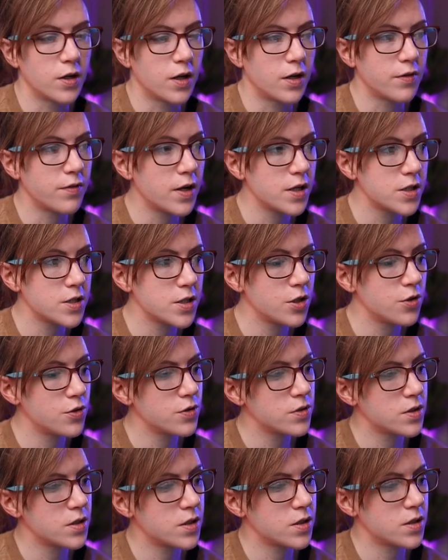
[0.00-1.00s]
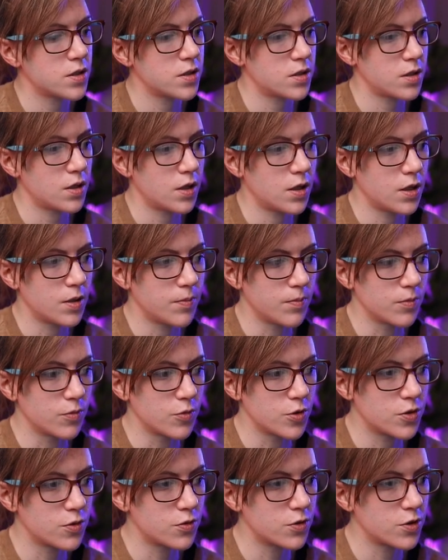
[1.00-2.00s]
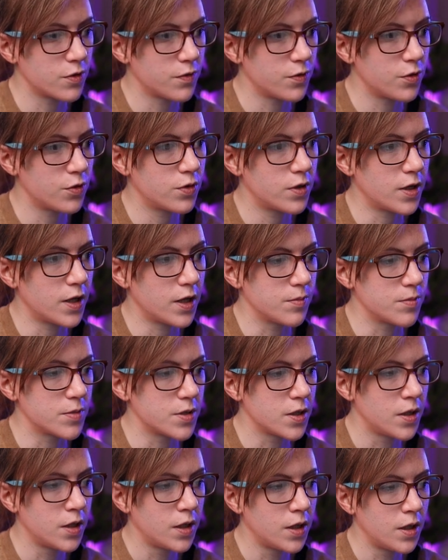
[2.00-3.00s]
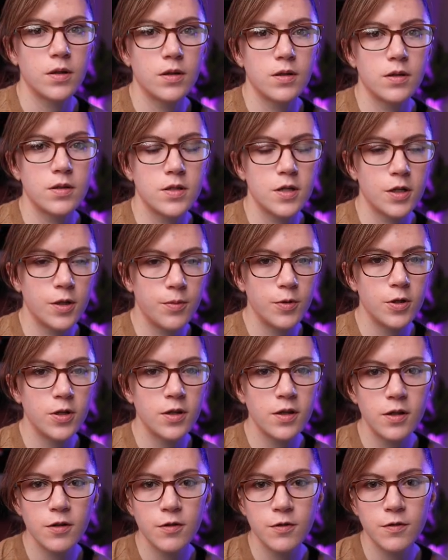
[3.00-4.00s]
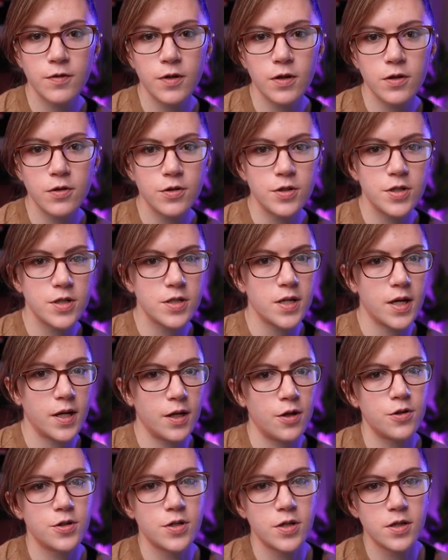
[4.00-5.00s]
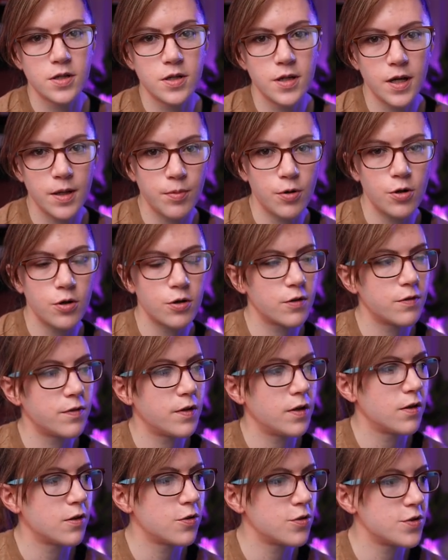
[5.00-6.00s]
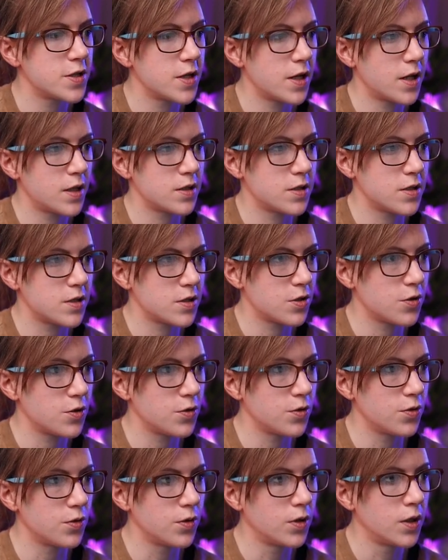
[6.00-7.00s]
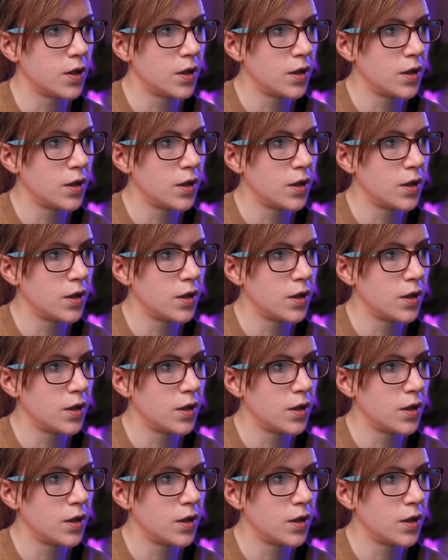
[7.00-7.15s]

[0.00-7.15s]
and I've actually used this resource a few times. It's a community of other designers and typography enthusiasts who